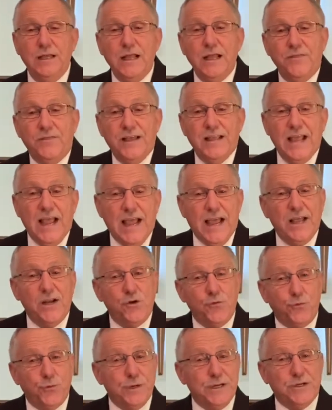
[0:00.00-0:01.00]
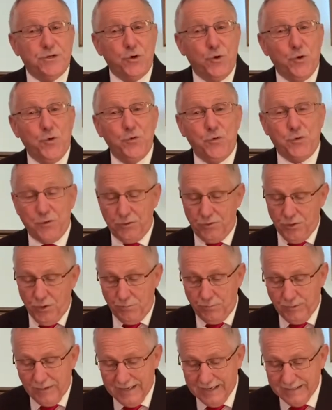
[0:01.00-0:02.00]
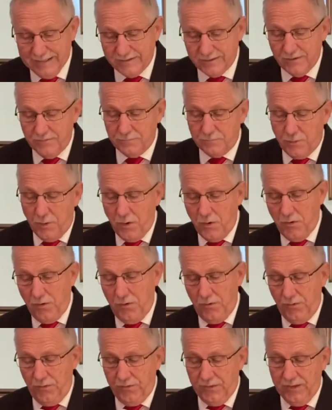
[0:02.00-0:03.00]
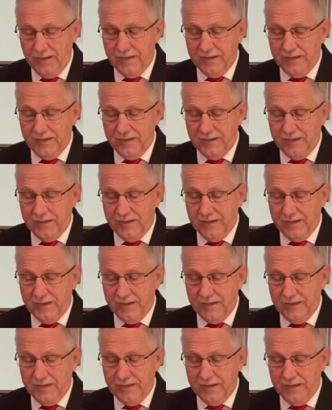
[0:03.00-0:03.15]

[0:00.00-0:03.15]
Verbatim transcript: They had to return to the place of birth